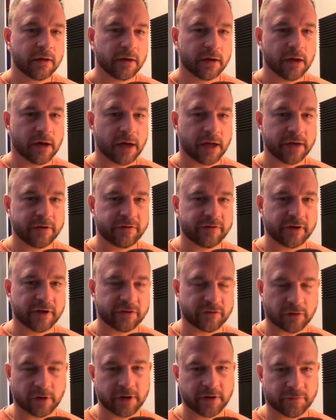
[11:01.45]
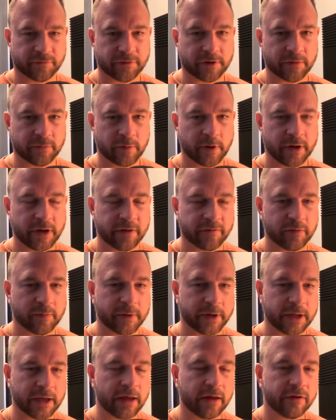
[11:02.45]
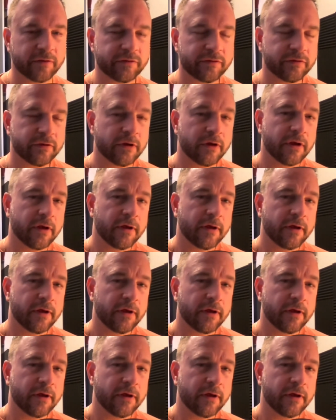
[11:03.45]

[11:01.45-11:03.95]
not trying to front run everybody else.